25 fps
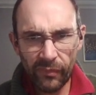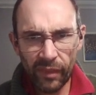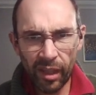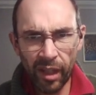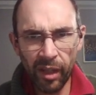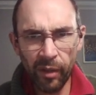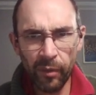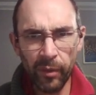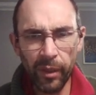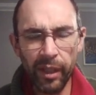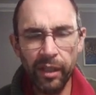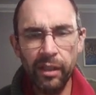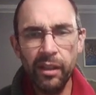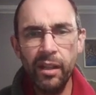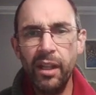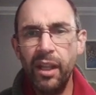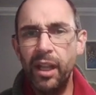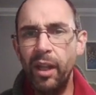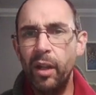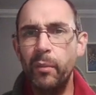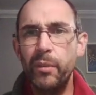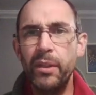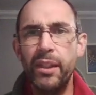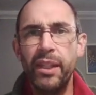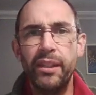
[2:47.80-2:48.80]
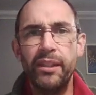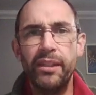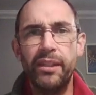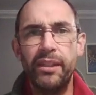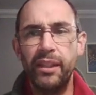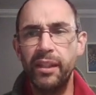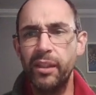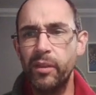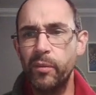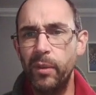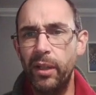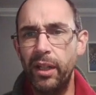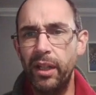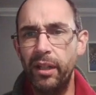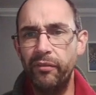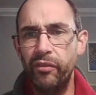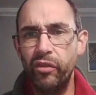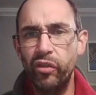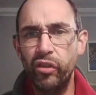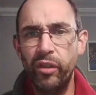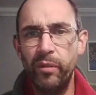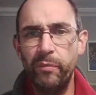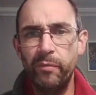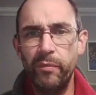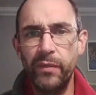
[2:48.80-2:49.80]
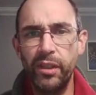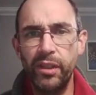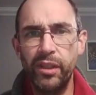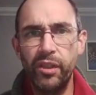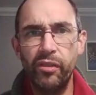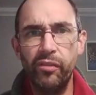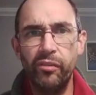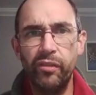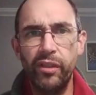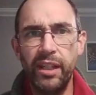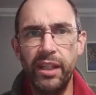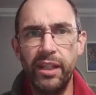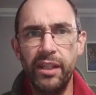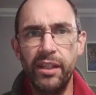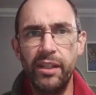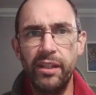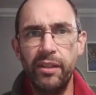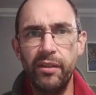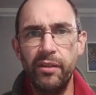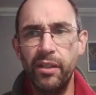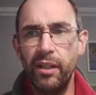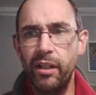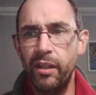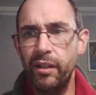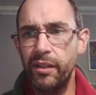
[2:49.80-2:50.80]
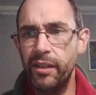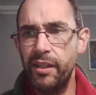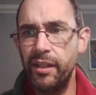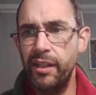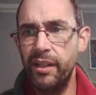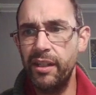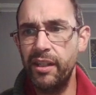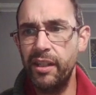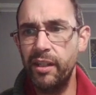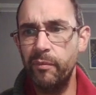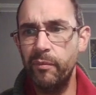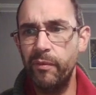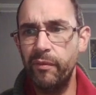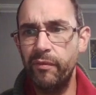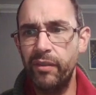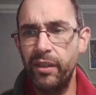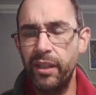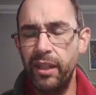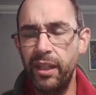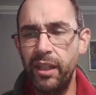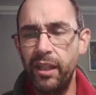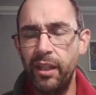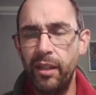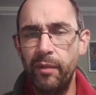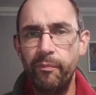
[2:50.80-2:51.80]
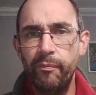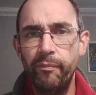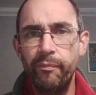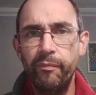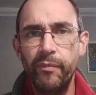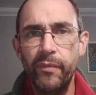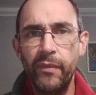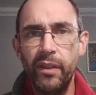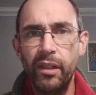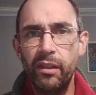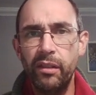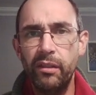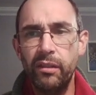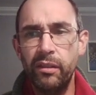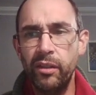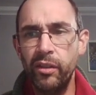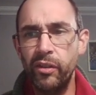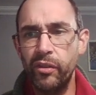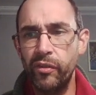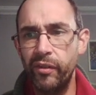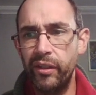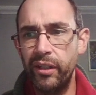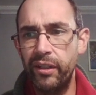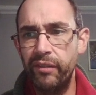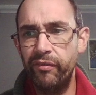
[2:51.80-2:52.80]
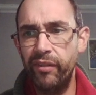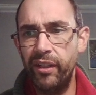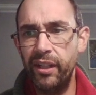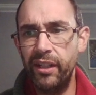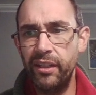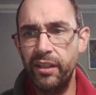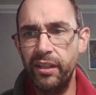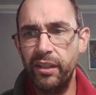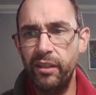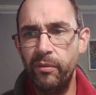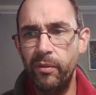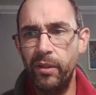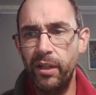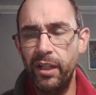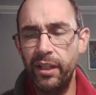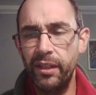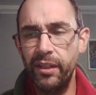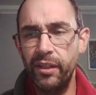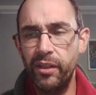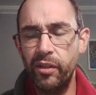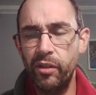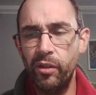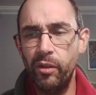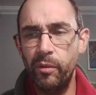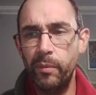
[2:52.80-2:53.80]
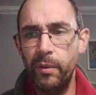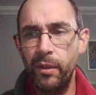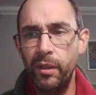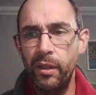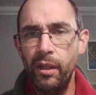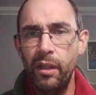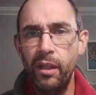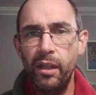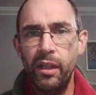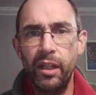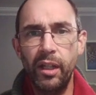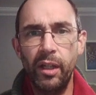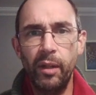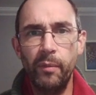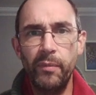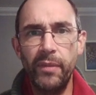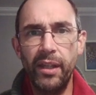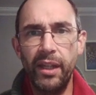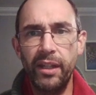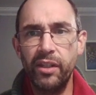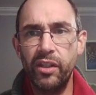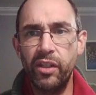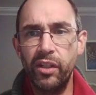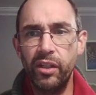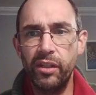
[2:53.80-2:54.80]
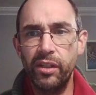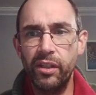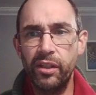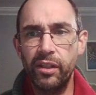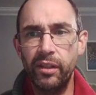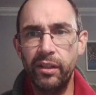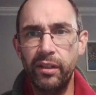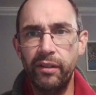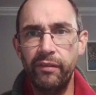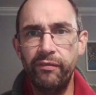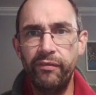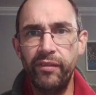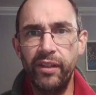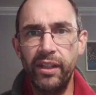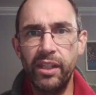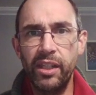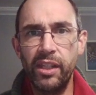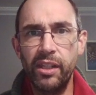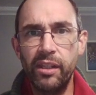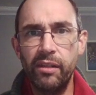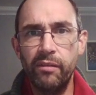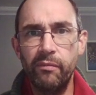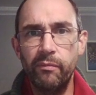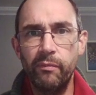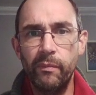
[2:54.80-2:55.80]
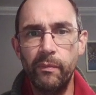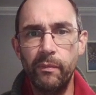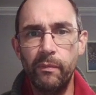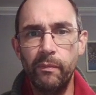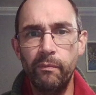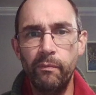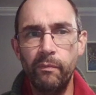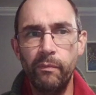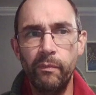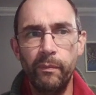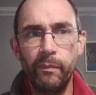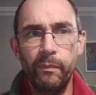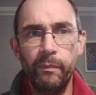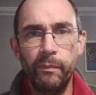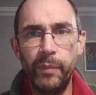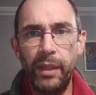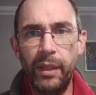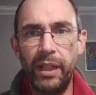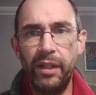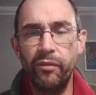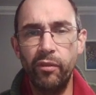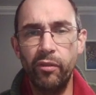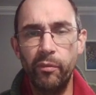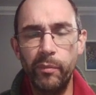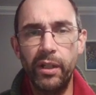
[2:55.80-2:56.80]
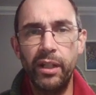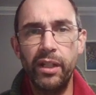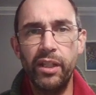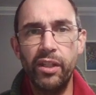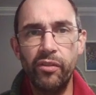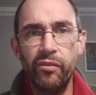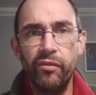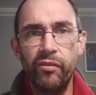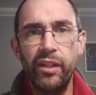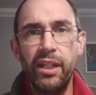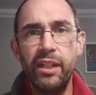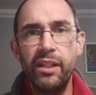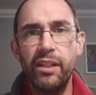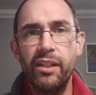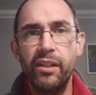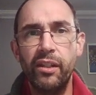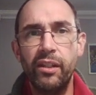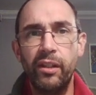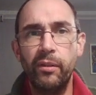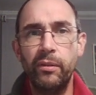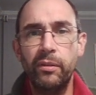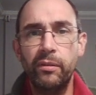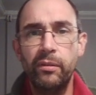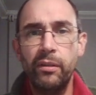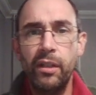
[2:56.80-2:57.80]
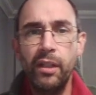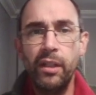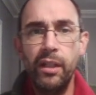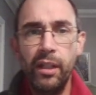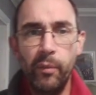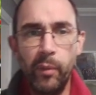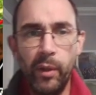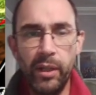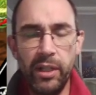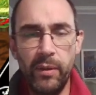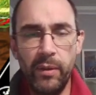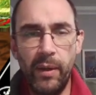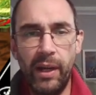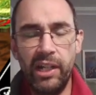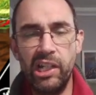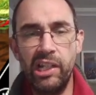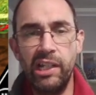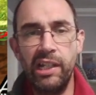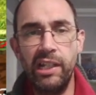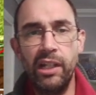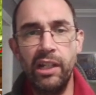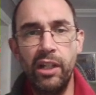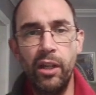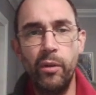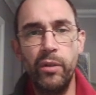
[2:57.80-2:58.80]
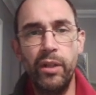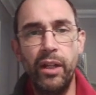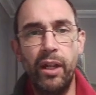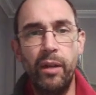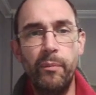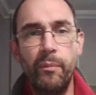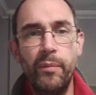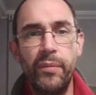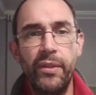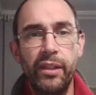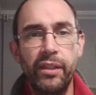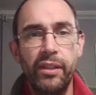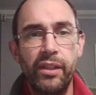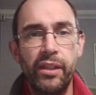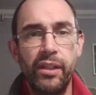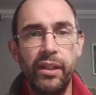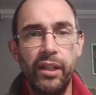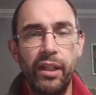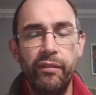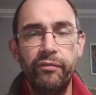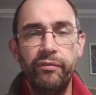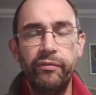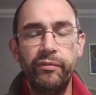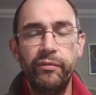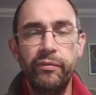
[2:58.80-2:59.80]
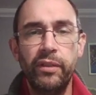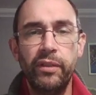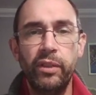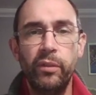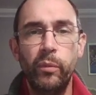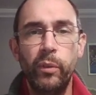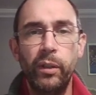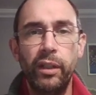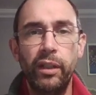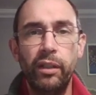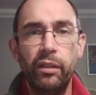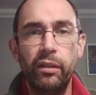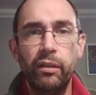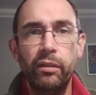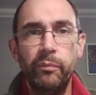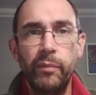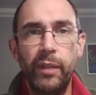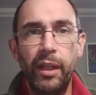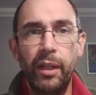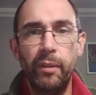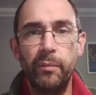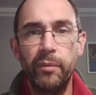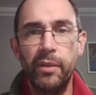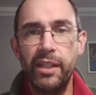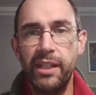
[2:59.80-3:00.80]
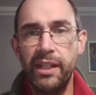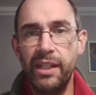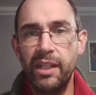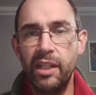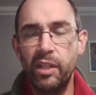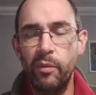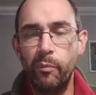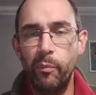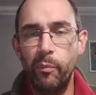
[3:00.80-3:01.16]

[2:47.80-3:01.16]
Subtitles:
and the other thing as well, I've trimmed the screen so you can't see some of the user interface, the UI at the top. That's just so that it fits better on my screen. So when you actually load up this stuff, you will be able to see some